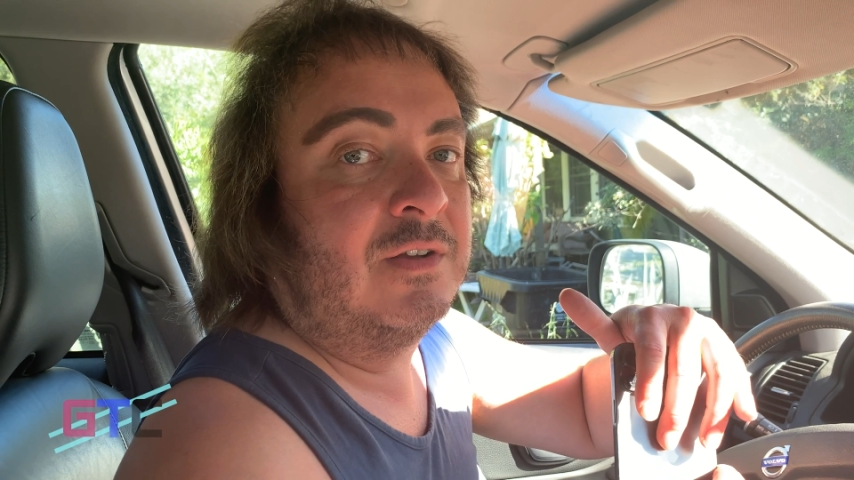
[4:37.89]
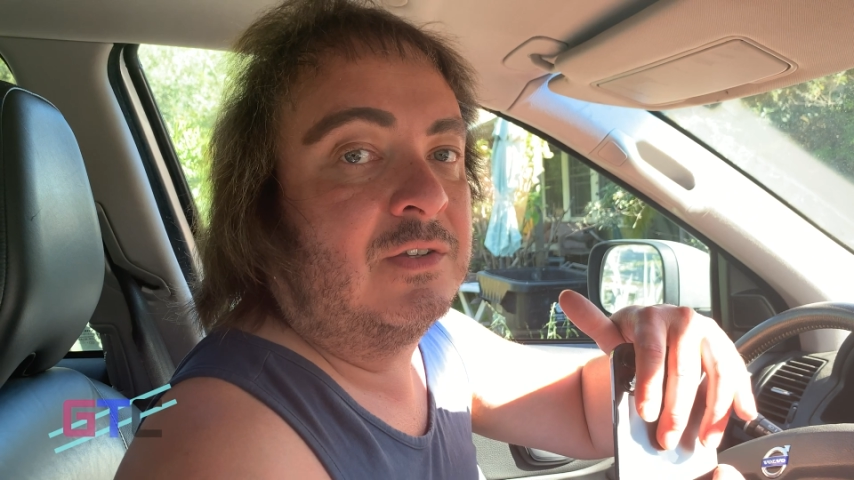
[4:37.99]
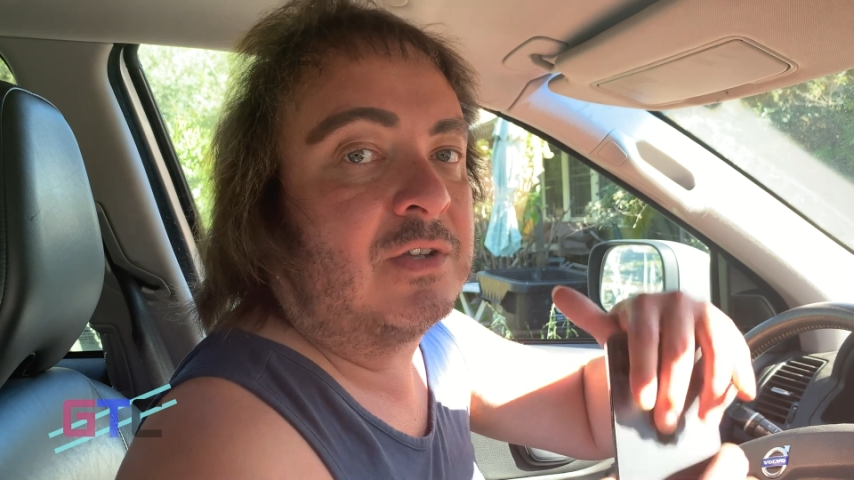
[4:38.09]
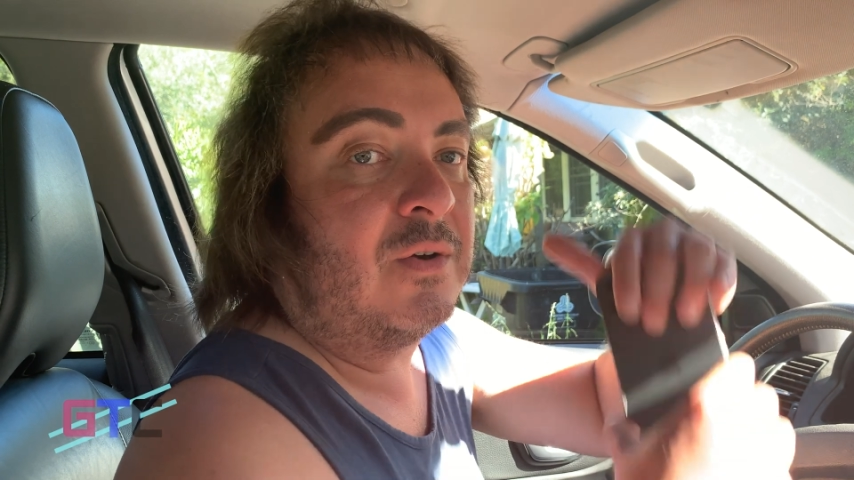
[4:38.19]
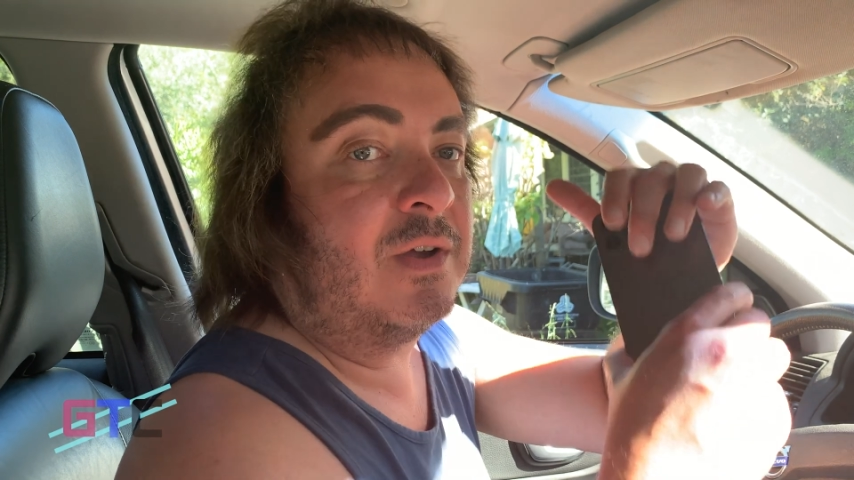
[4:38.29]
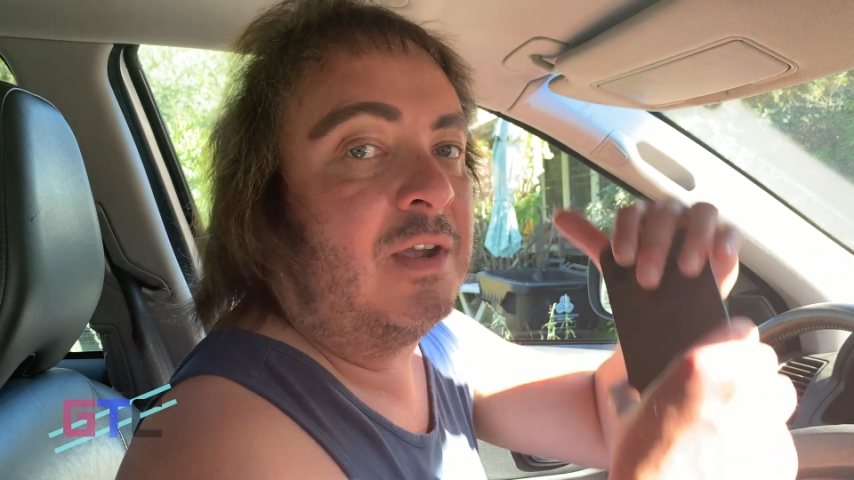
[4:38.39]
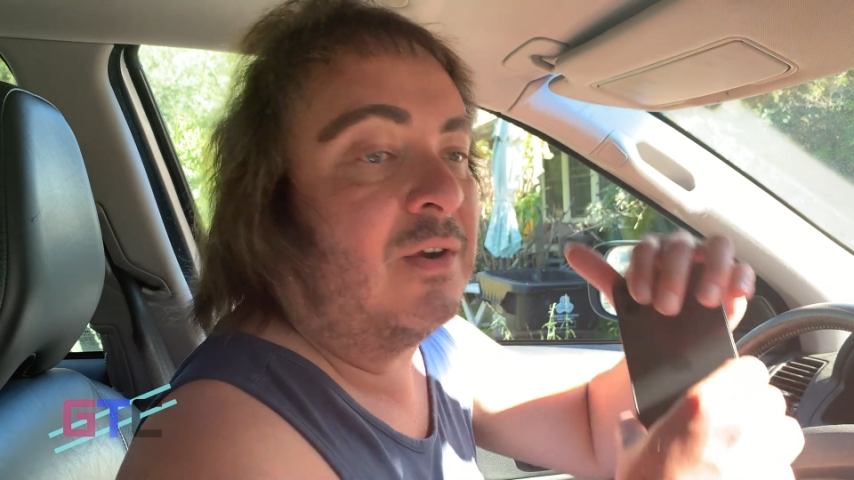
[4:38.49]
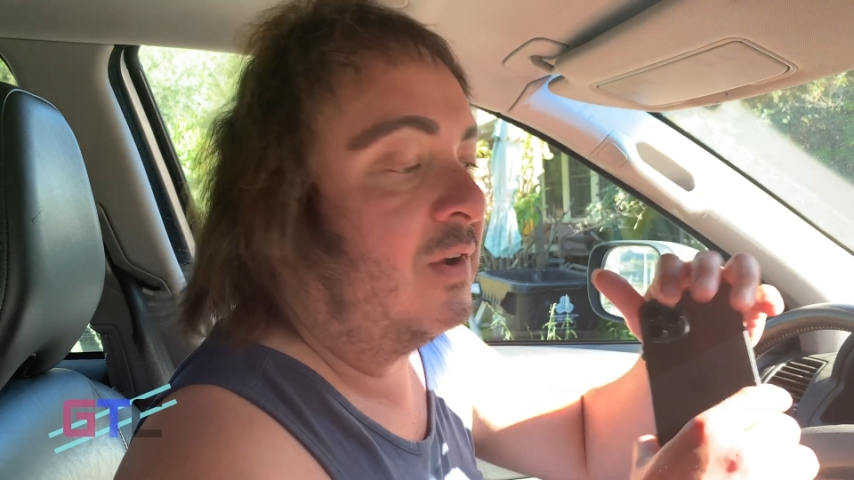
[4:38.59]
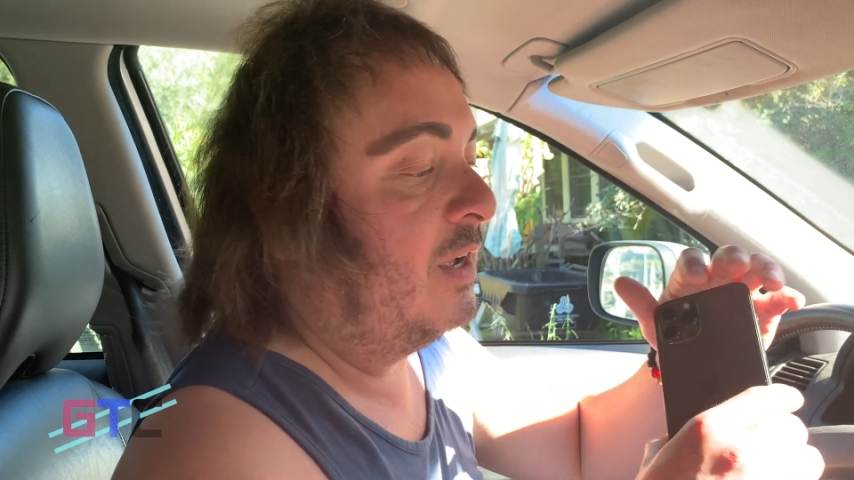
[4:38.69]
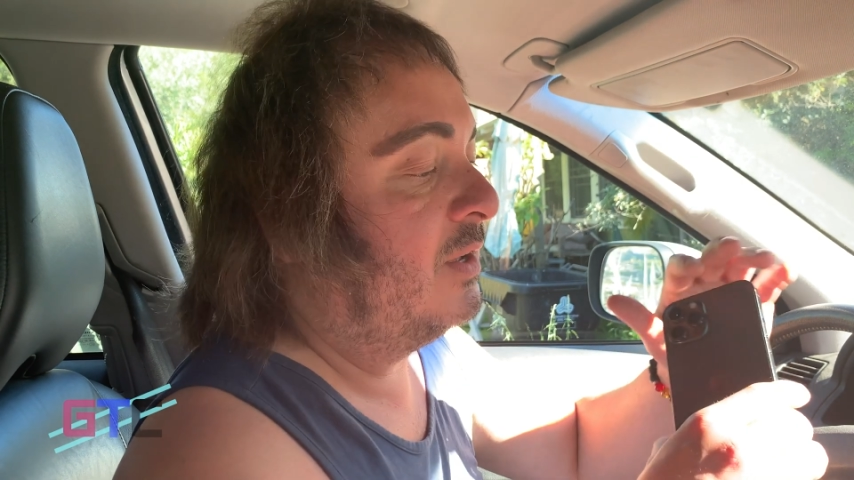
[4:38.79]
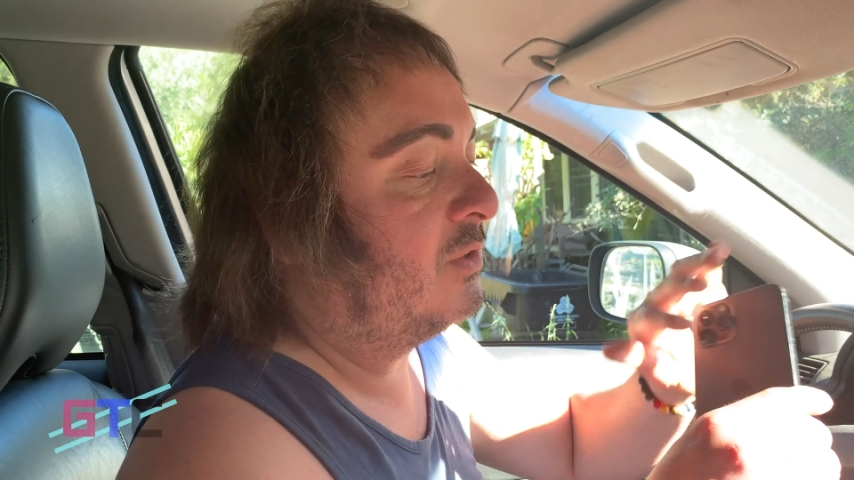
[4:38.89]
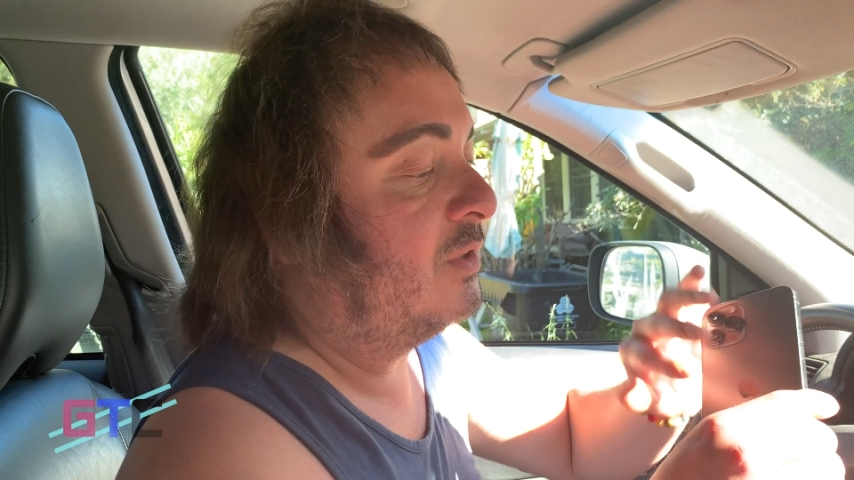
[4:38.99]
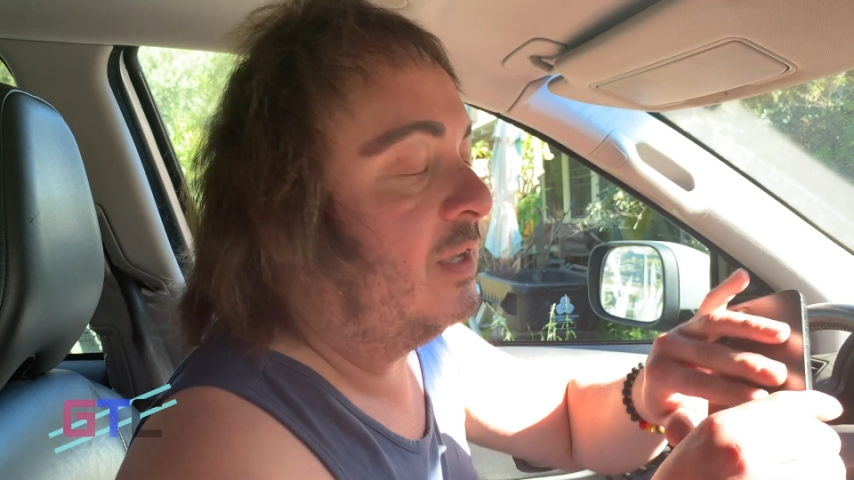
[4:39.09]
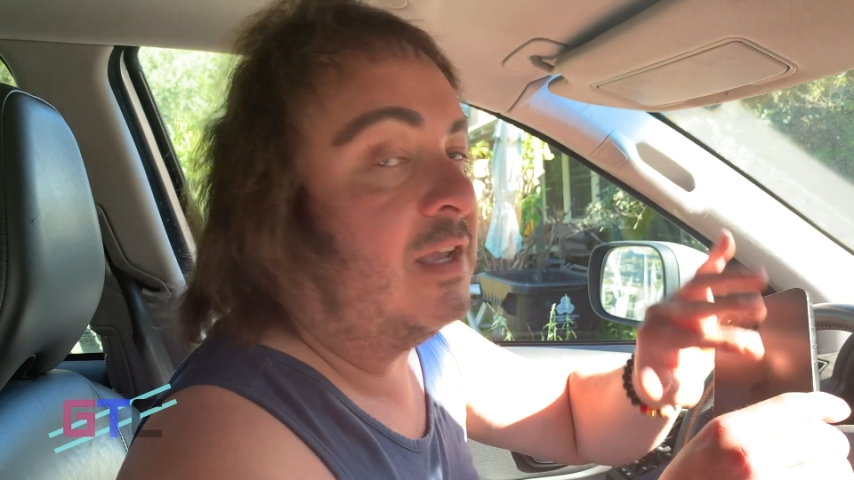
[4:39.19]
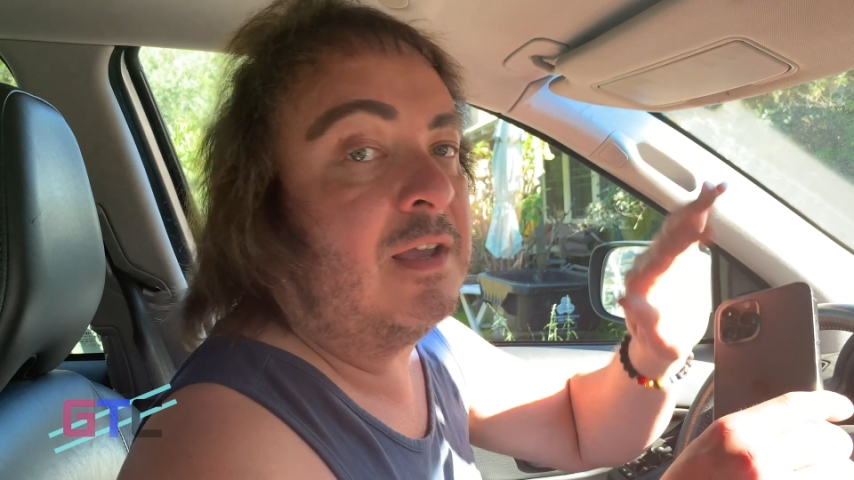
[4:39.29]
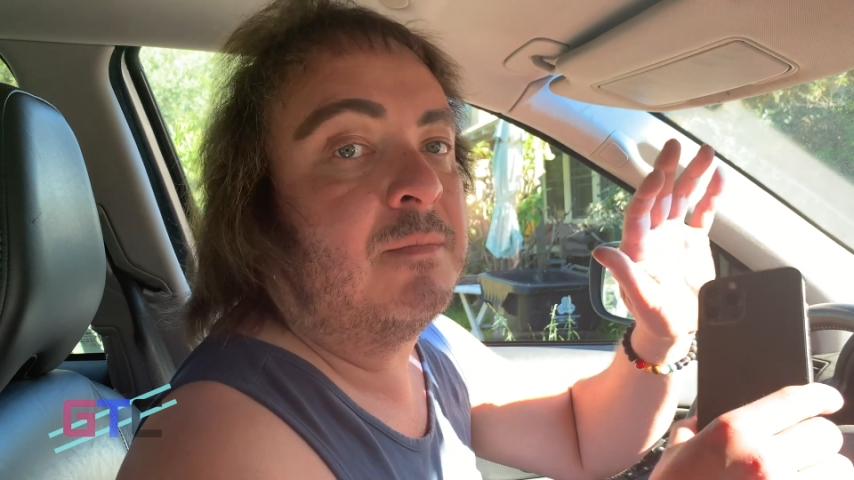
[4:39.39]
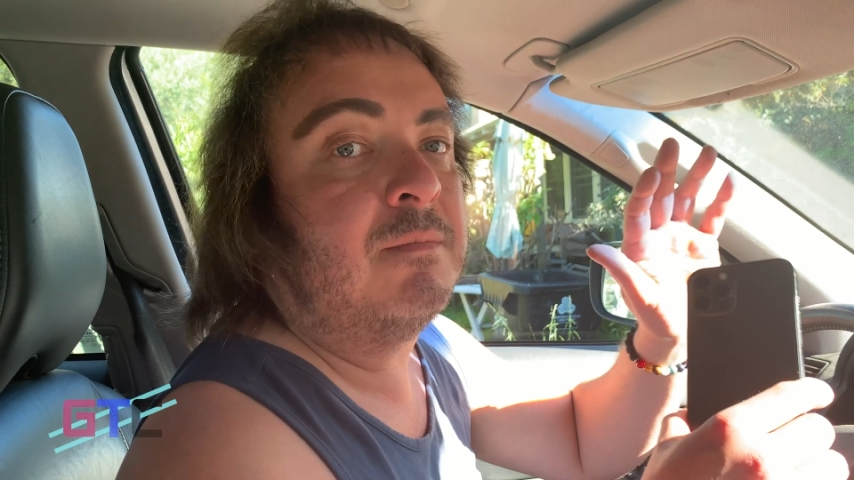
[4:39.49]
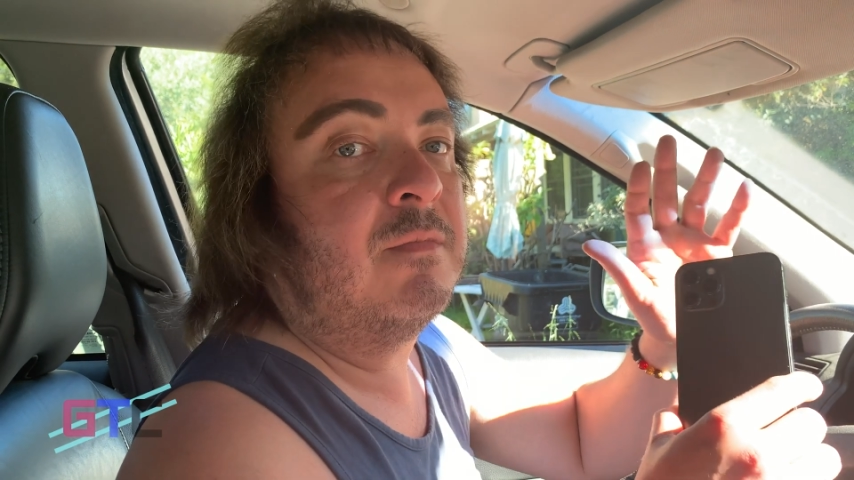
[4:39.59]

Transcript: So here is the